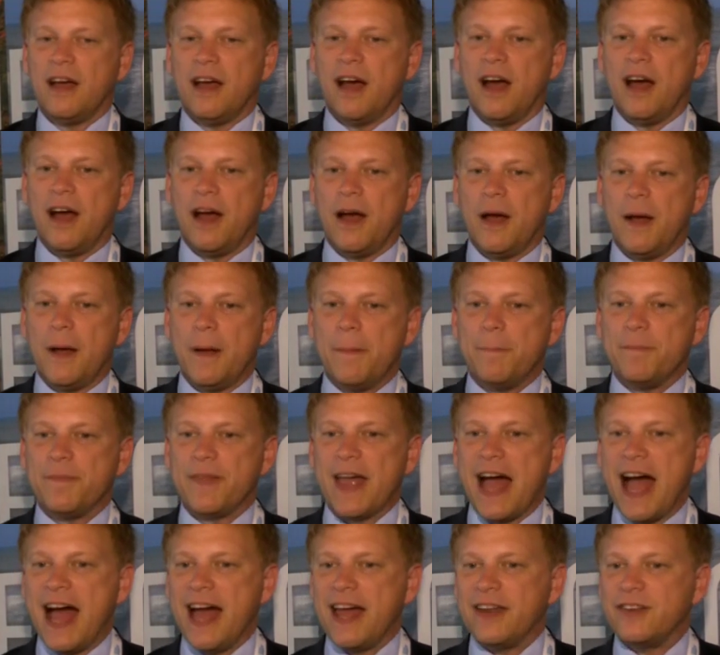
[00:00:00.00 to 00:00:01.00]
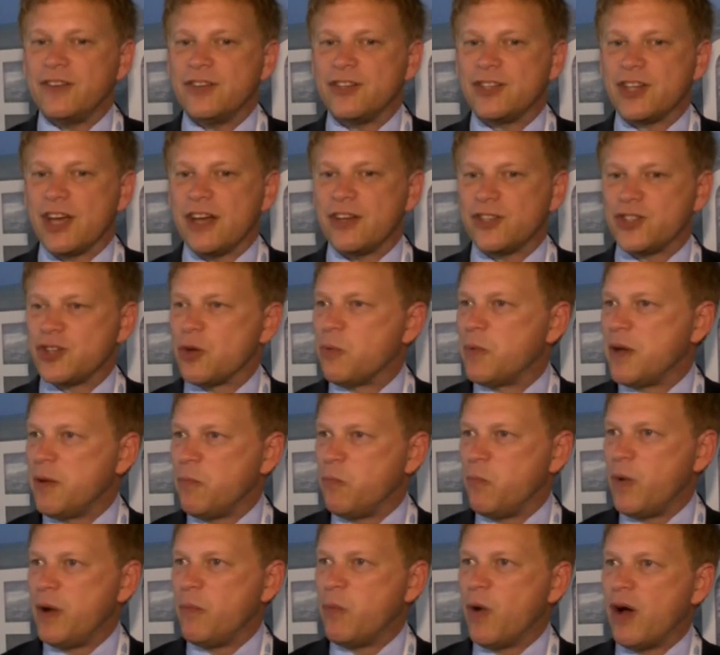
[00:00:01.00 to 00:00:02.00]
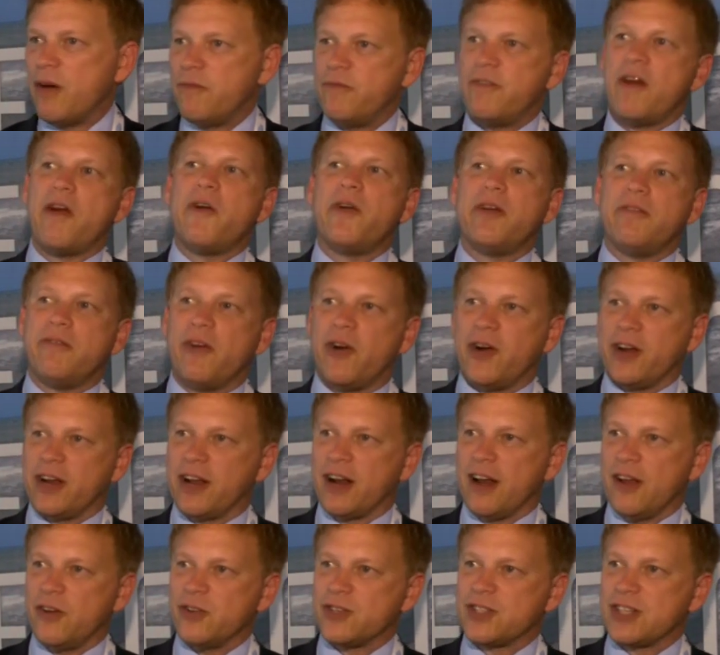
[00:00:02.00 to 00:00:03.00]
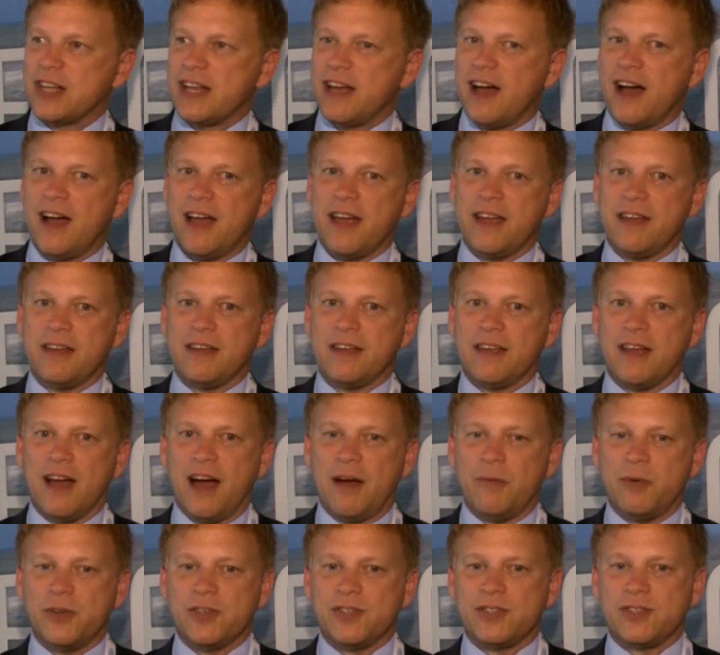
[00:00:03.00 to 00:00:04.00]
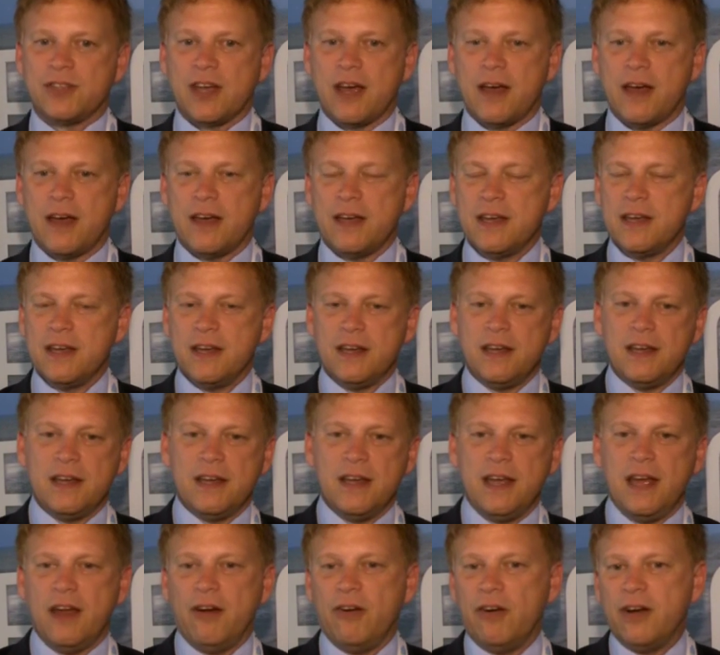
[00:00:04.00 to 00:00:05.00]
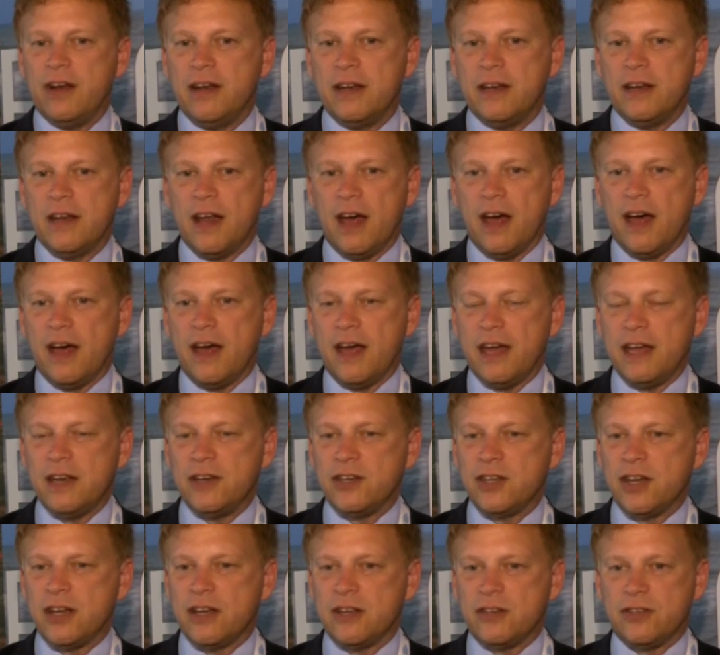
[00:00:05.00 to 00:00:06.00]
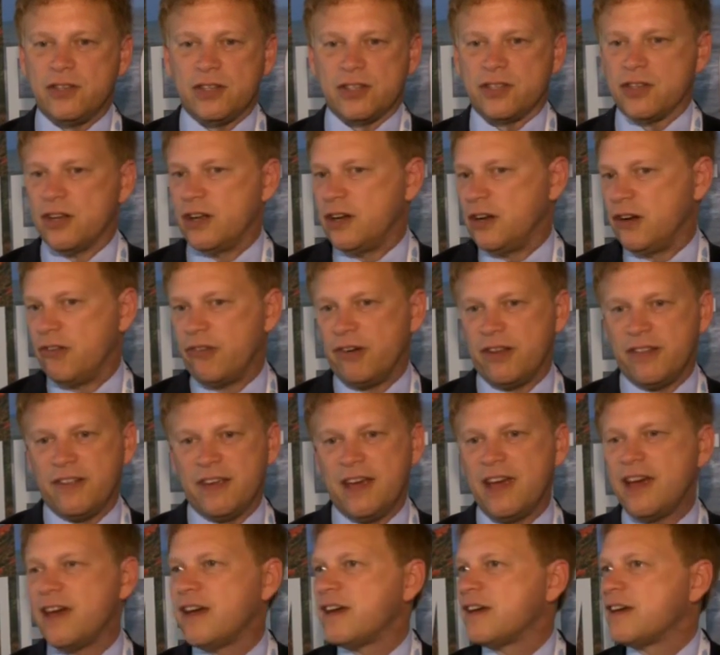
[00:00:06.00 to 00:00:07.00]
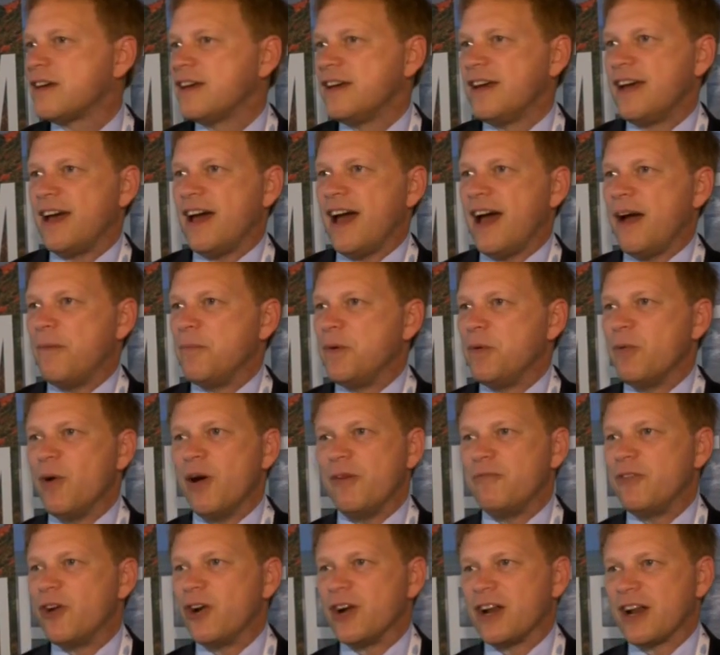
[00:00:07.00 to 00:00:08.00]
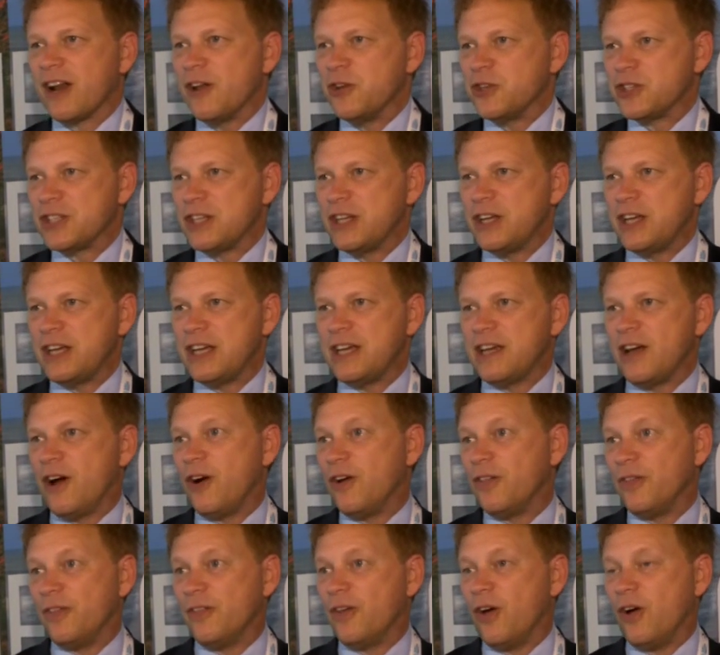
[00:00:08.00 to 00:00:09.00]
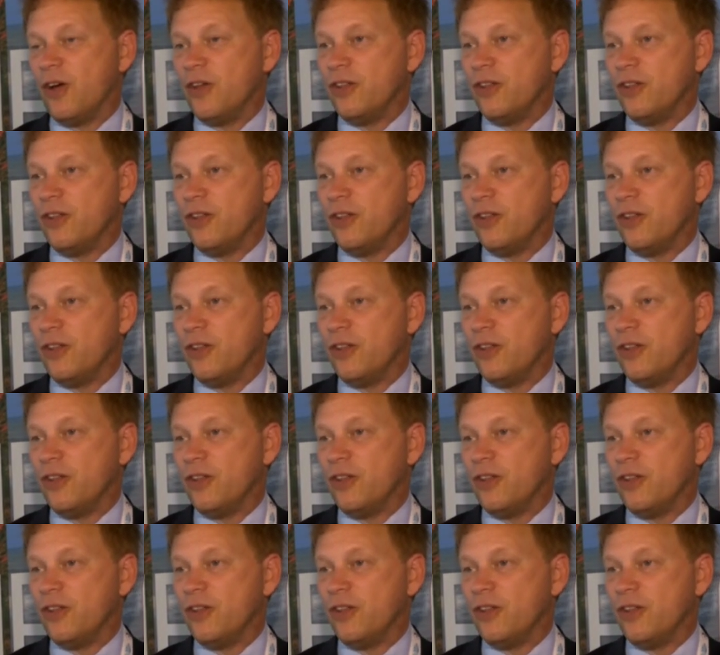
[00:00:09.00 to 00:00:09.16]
So we work very, very closely. I was here in India just earlier in the year, and we work very closely on